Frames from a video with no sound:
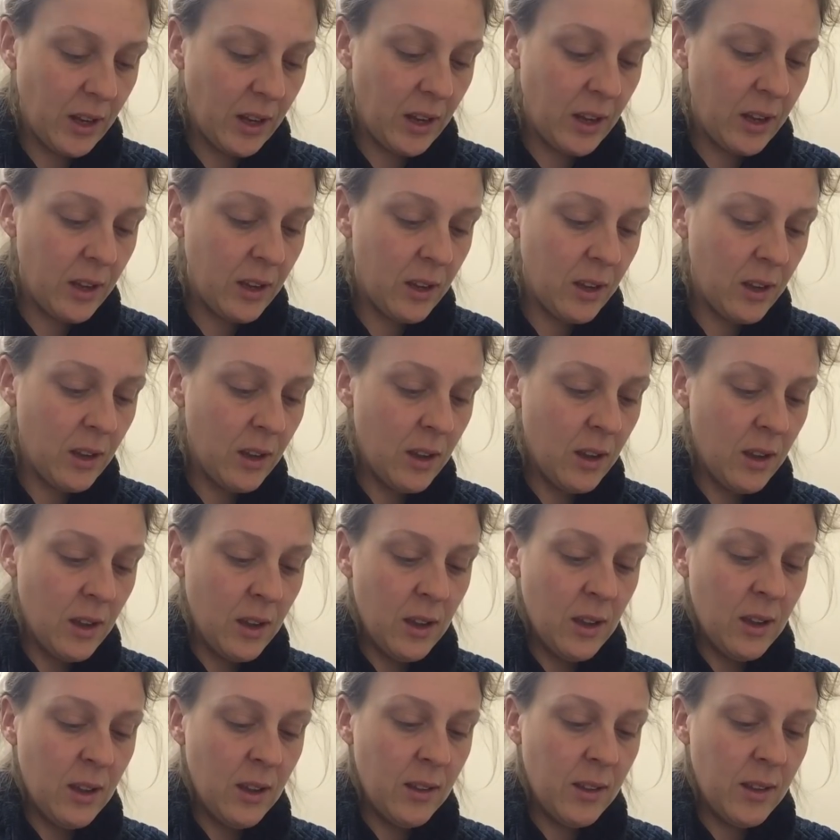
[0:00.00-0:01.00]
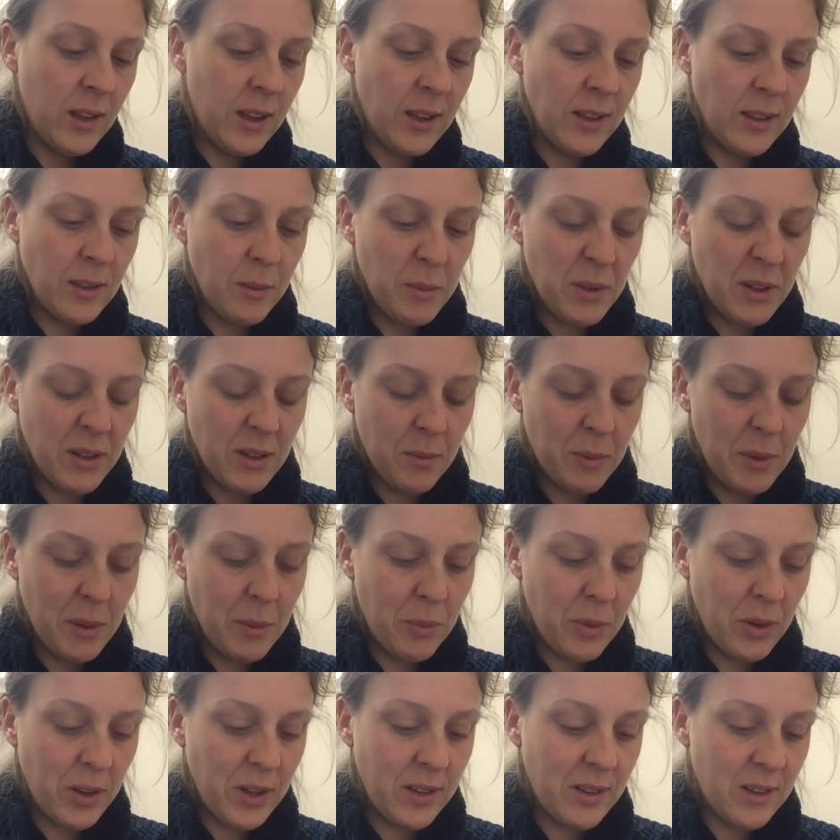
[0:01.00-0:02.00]
in it. These are meant to be
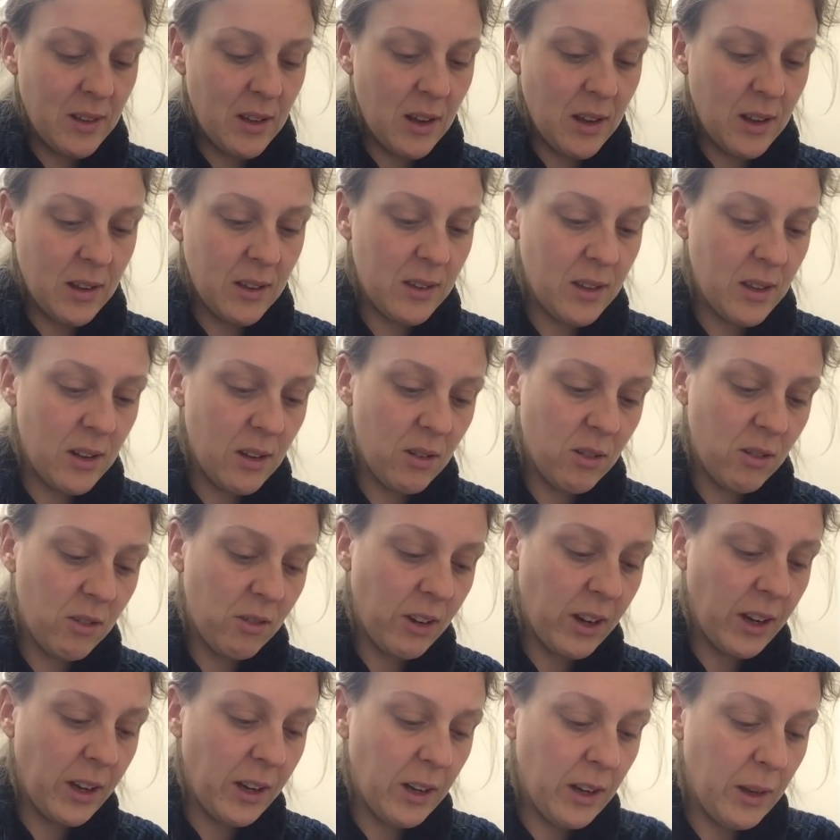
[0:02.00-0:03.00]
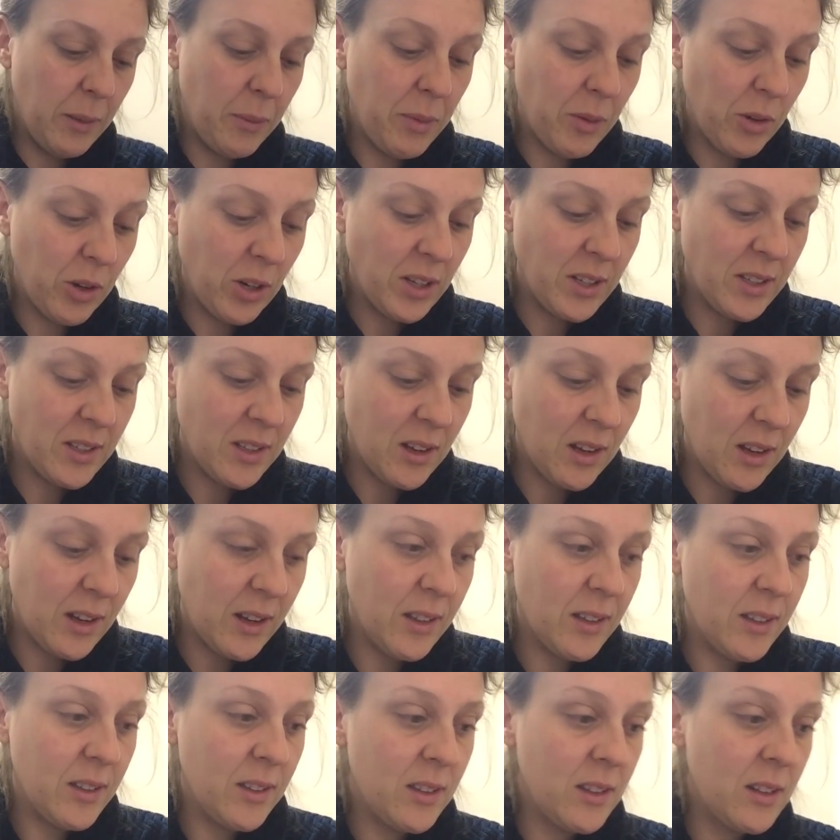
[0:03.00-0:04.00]
pre-sliced. They're not greatly
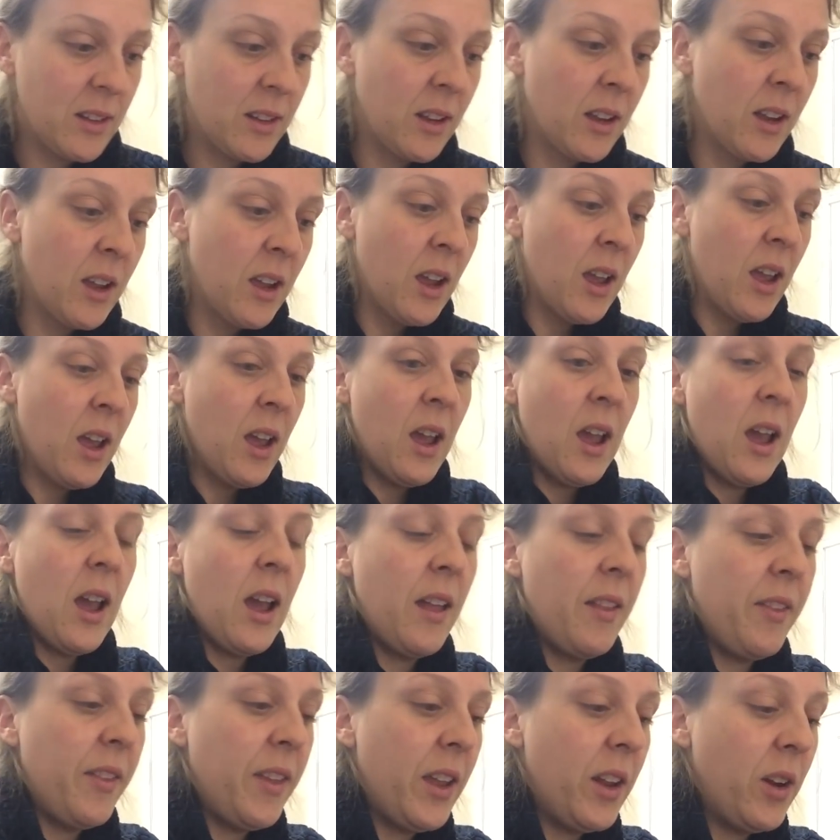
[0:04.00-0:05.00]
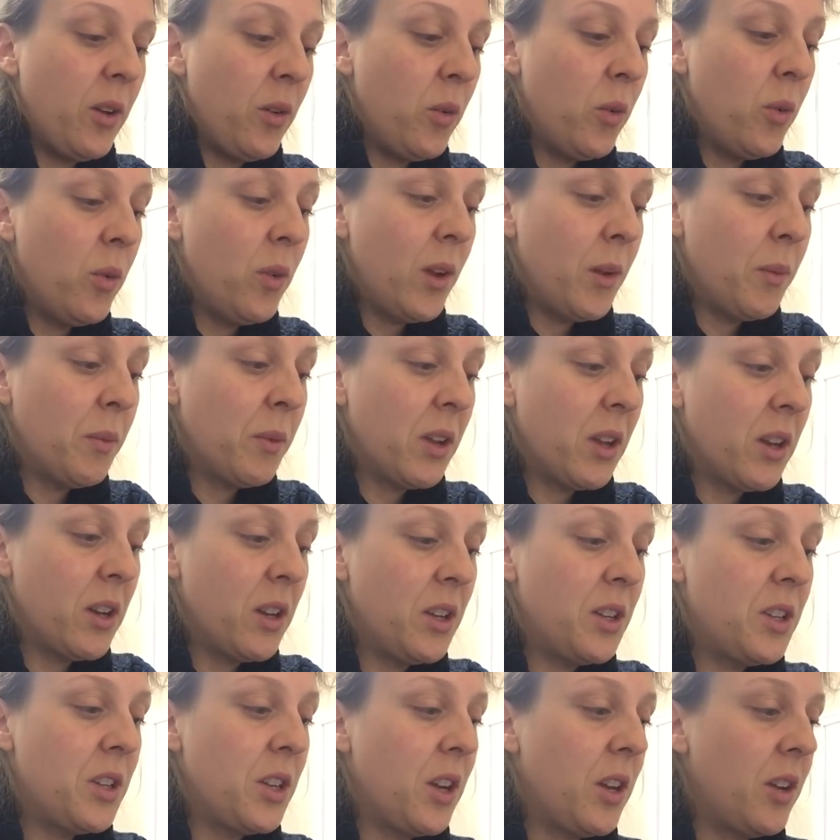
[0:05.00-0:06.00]
pre-sliced. And then all I'm
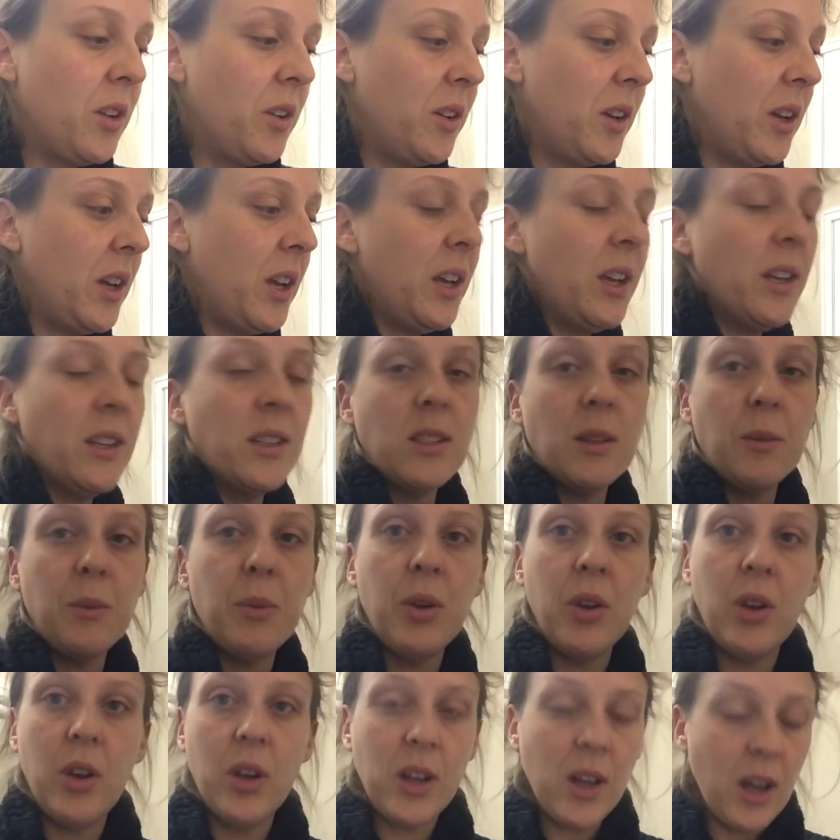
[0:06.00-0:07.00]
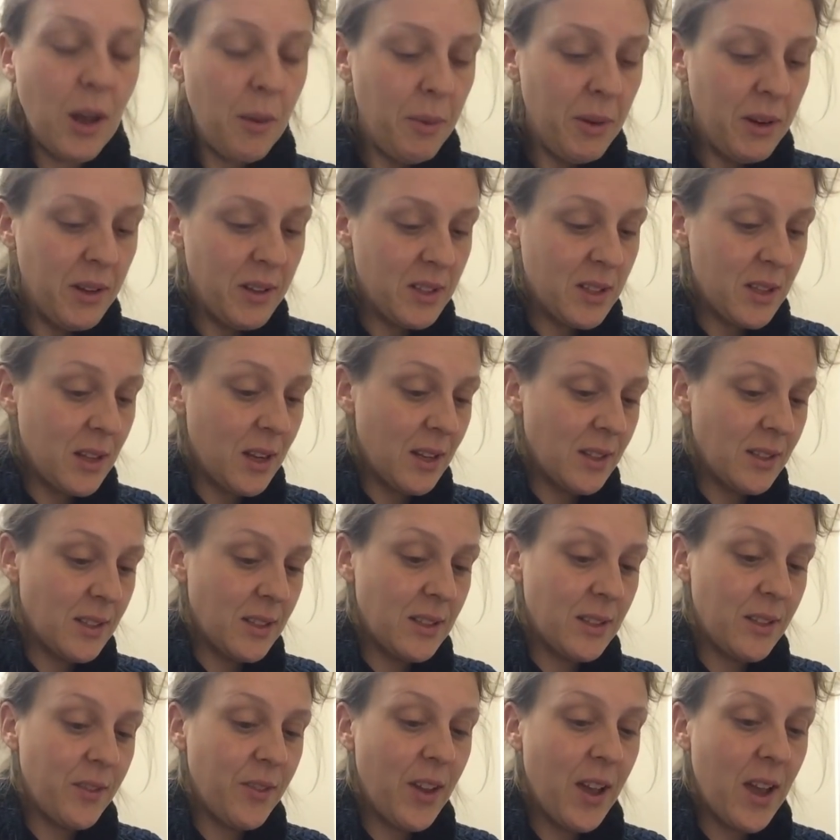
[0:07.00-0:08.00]
going to do is put a couple of
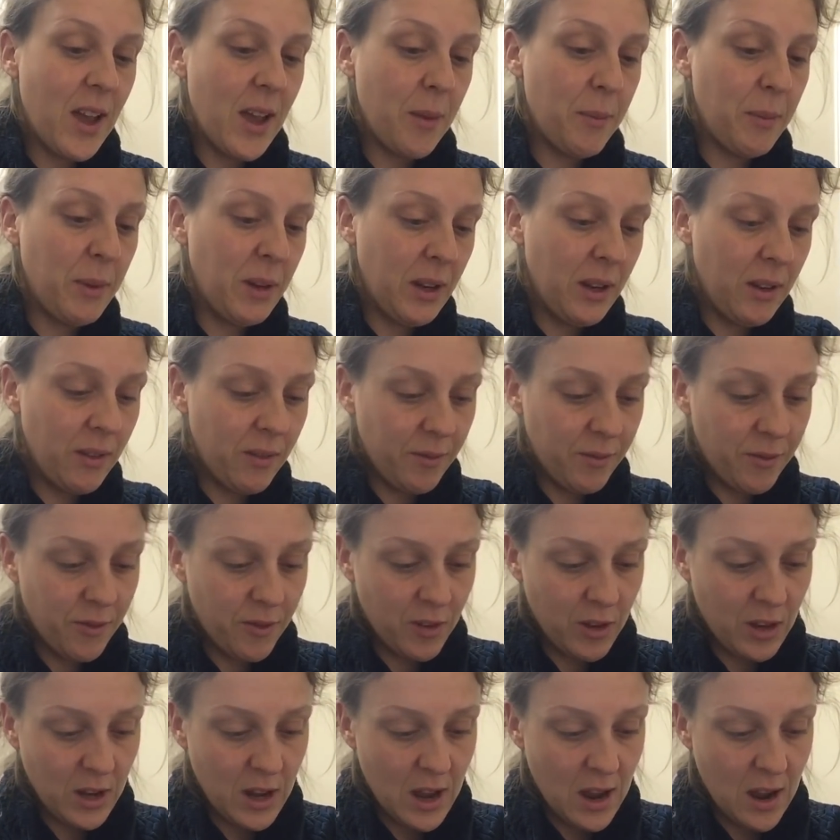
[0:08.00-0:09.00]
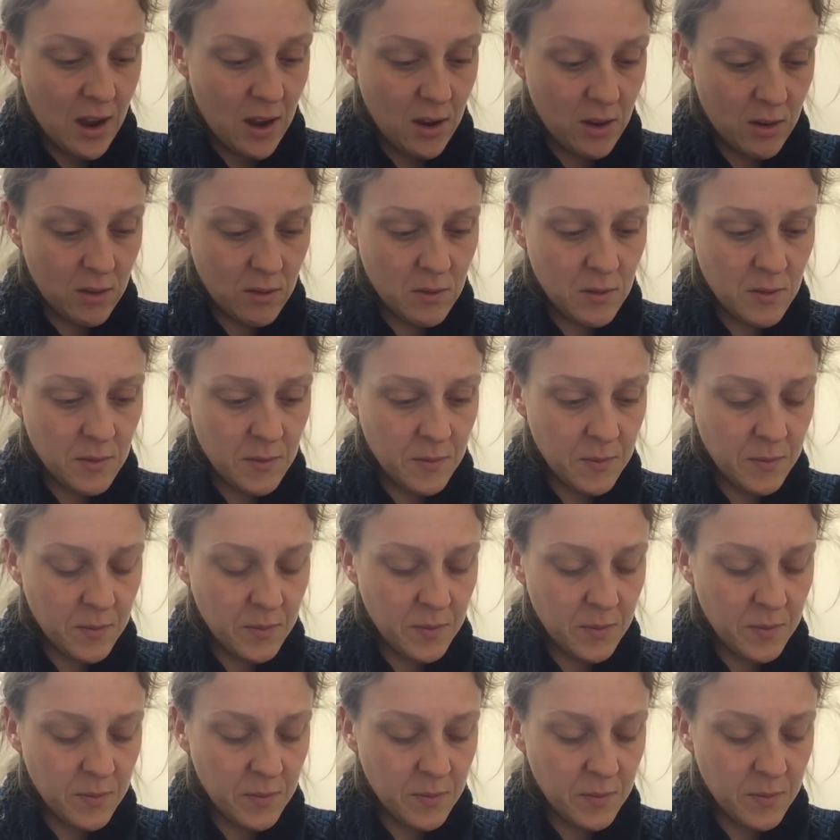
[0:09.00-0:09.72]
slices of ham in it for now.